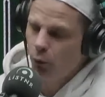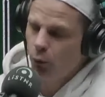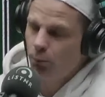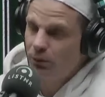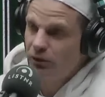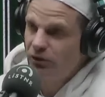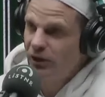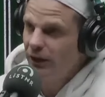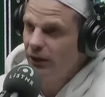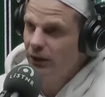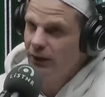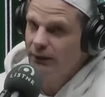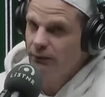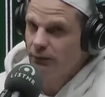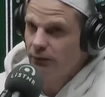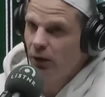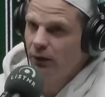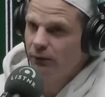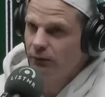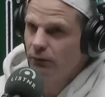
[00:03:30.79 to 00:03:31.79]
particularly
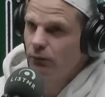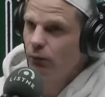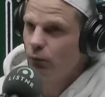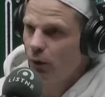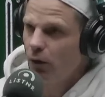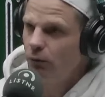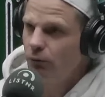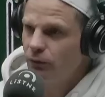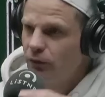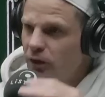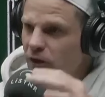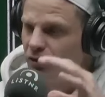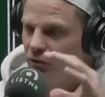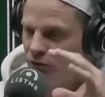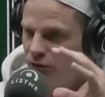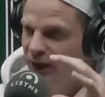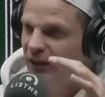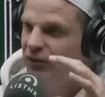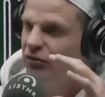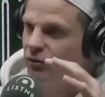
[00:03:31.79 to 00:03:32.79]
like the
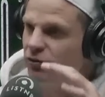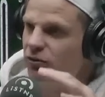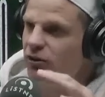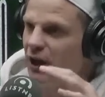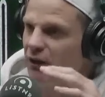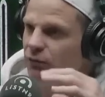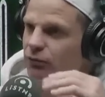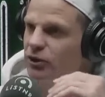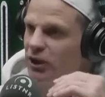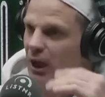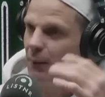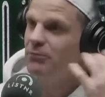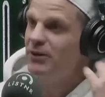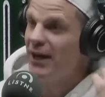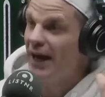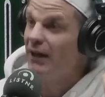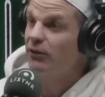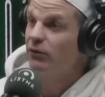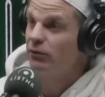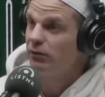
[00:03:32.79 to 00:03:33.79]
defensive stuff jumped
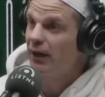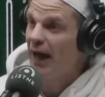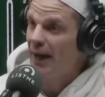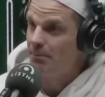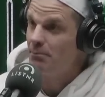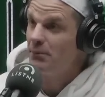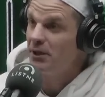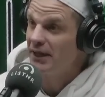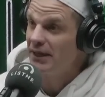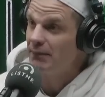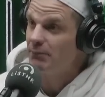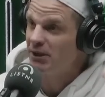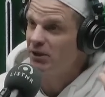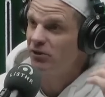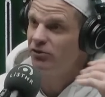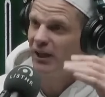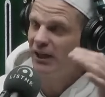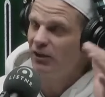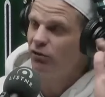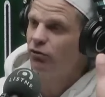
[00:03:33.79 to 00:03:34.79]
out at me,
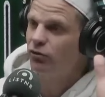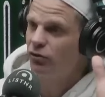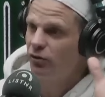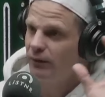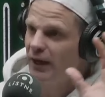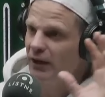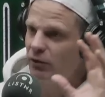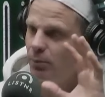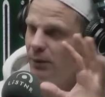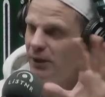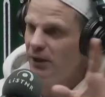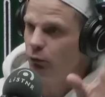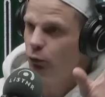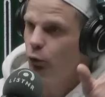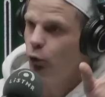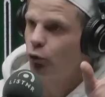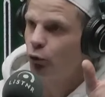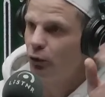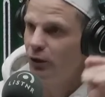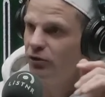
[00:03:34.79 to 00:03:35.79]
because that's been a
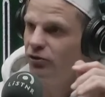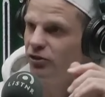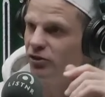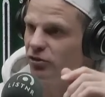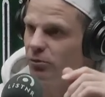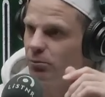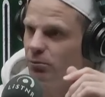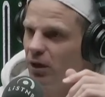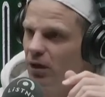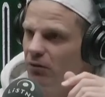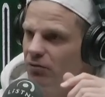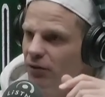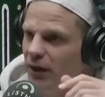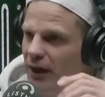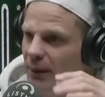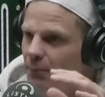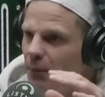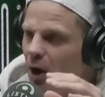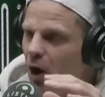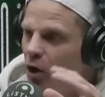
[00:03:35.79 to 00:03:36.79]
real criticism of
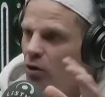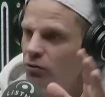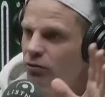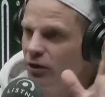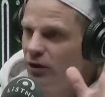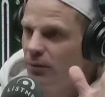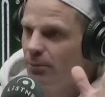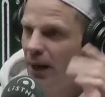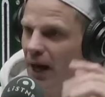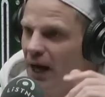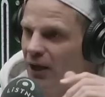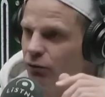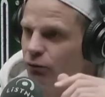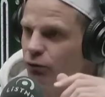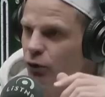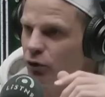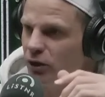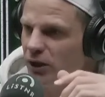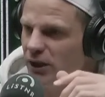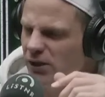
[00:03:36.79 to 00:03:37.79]
them over the past
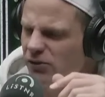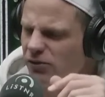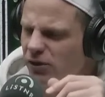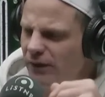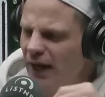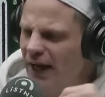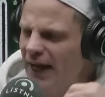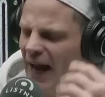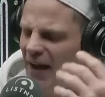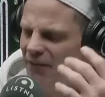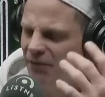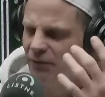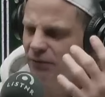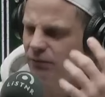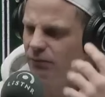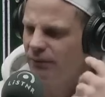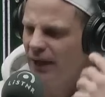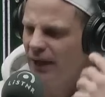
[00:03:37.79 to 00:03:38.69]
few years, that they haven't